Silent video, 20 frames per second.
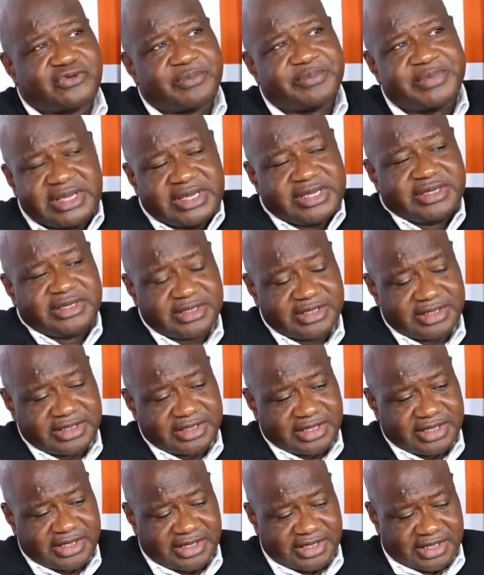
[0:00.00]
for me,
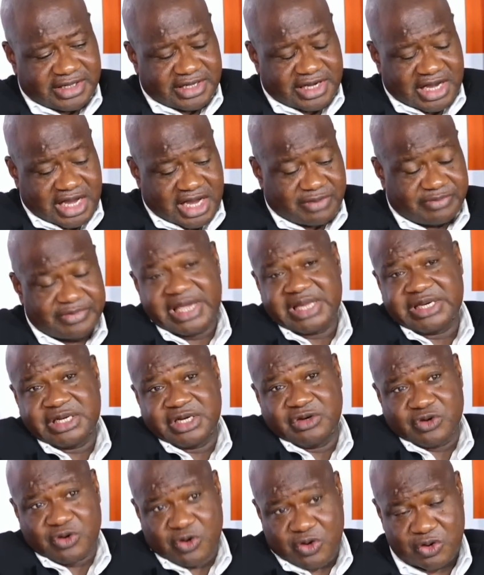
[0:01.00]

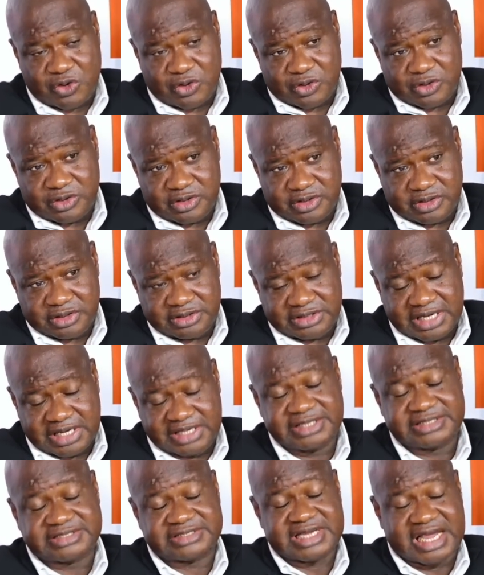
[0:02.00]
any law
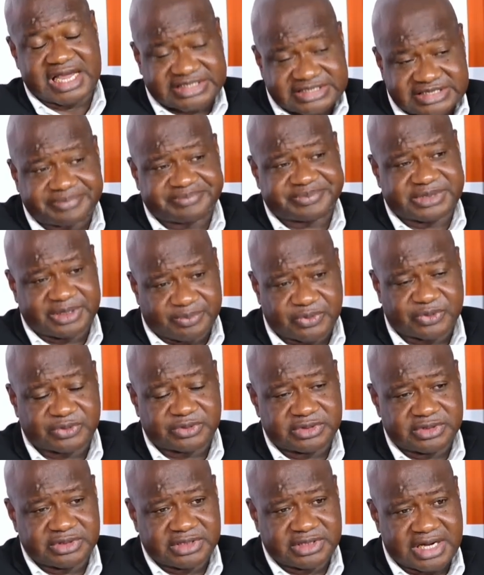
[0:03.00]
that is acceptable
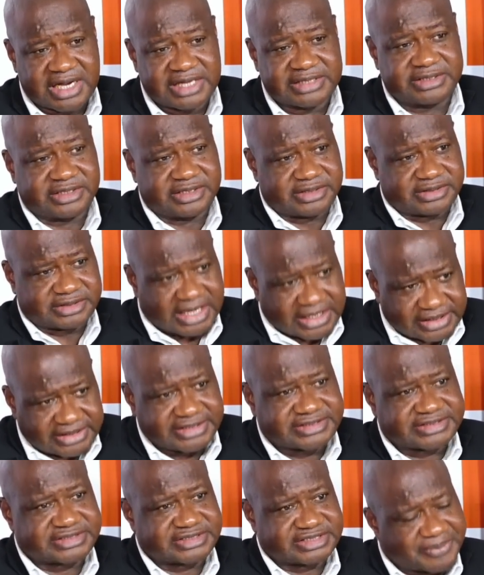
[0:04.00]
and that
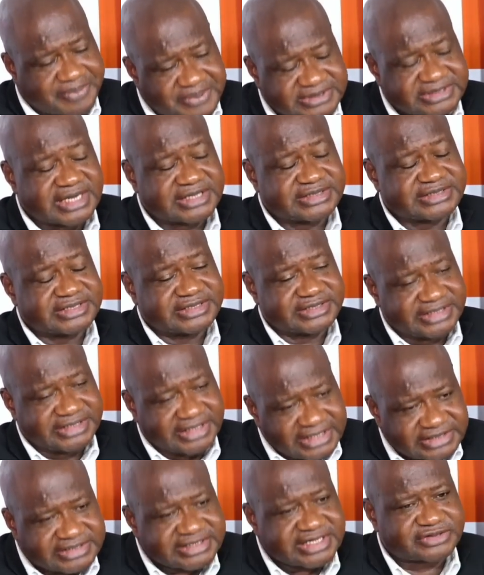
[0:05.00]
is representing the
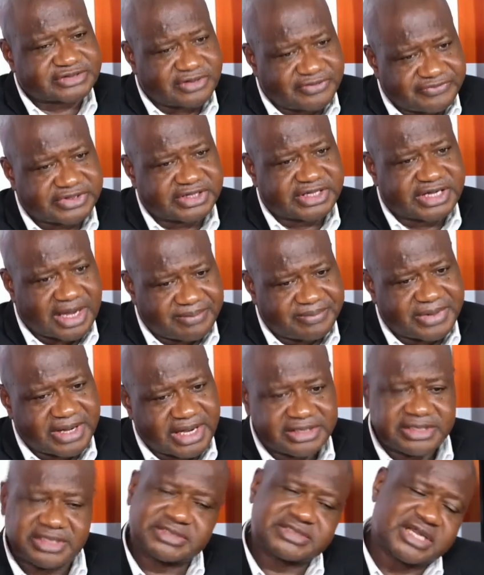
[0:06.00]
interests of the
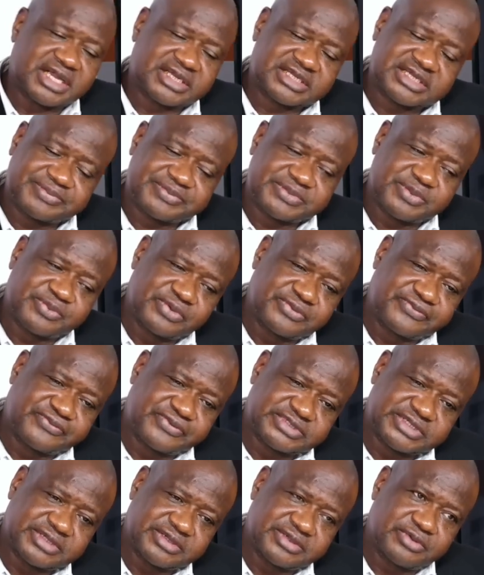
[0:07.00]
Gambian is acceptable
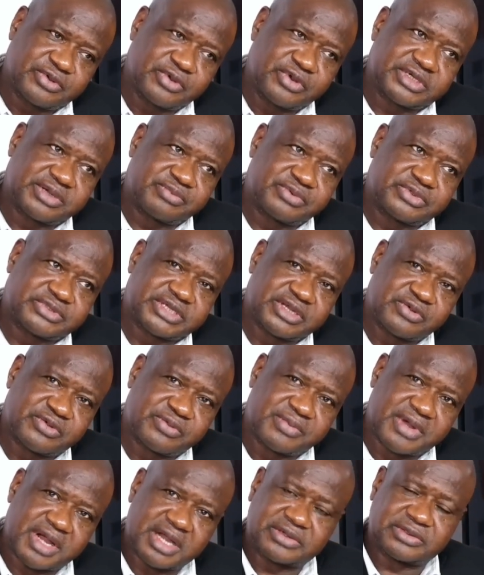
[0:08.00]
for Honorable
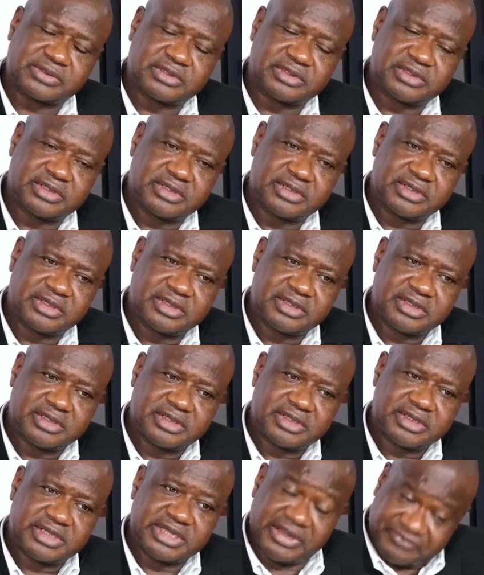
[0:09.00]
Saihou Mballow.
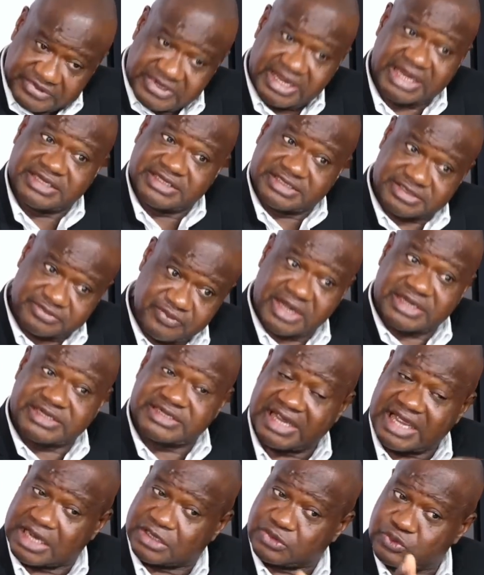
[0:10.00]
If that is what
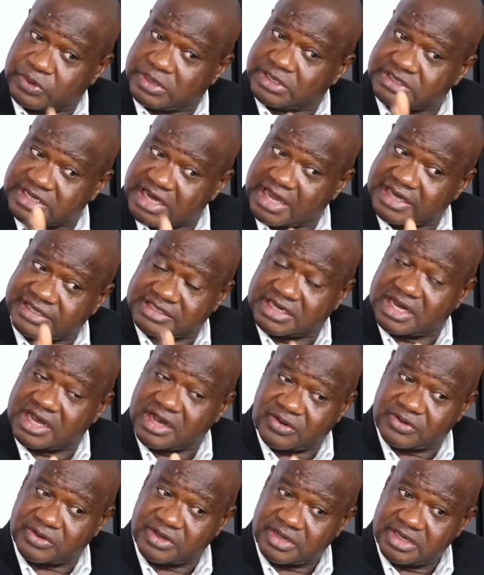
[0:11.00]
they are doing right
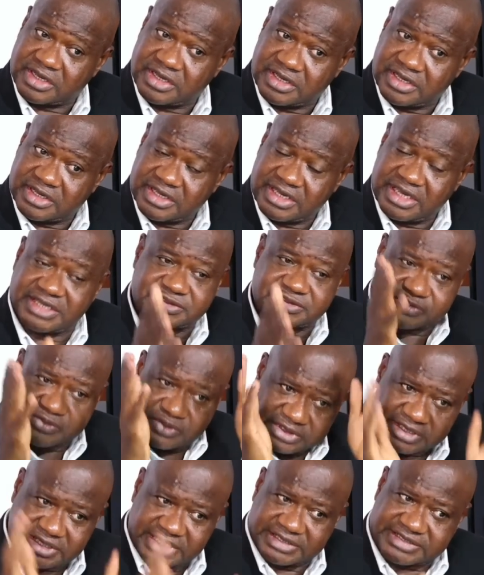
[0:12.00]
now is to
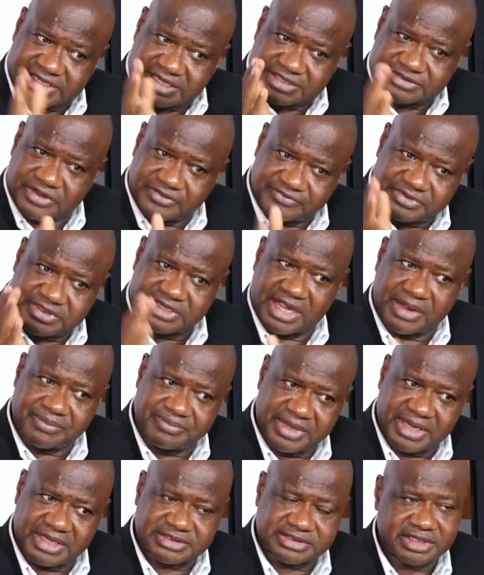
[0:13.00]
the interest of the
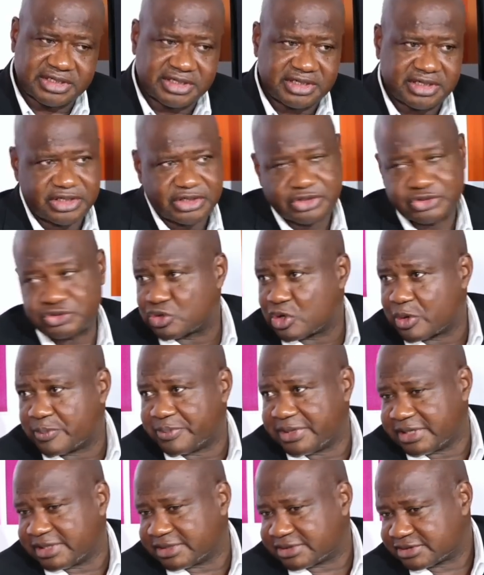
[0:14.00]
Gambians, so
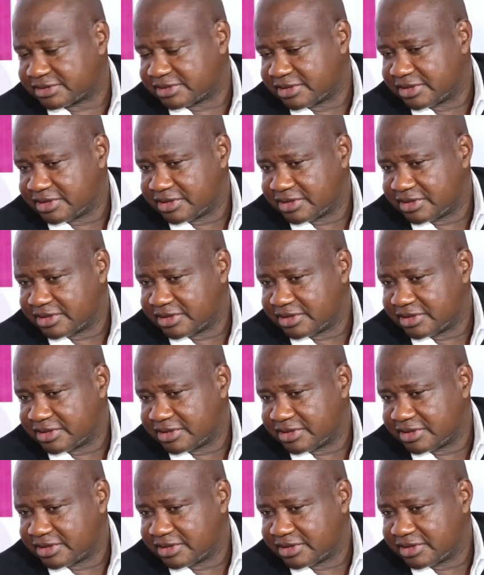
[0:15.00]
be it.